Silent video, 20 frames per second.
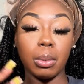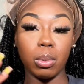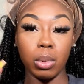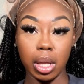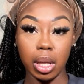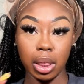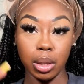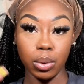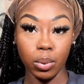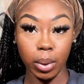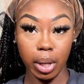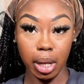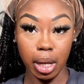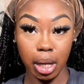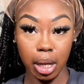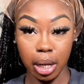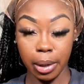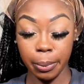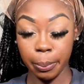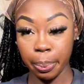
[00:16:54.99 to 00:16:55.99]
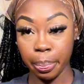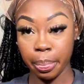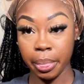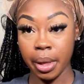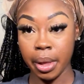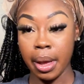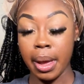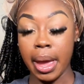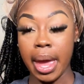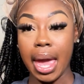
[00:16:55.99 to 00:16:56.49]
with the wig.
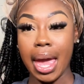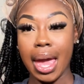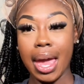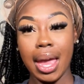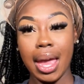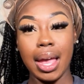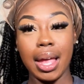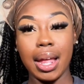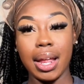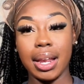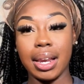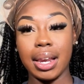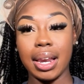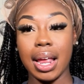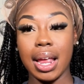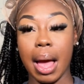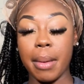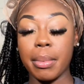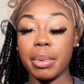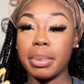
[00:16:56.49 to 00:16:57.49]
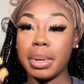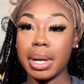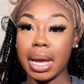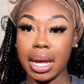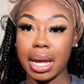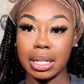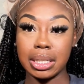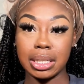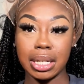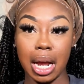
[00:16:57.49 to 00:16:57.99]
And I'm gonna be
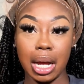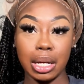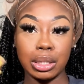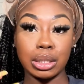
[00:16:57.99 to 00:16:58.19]
honest, y'all.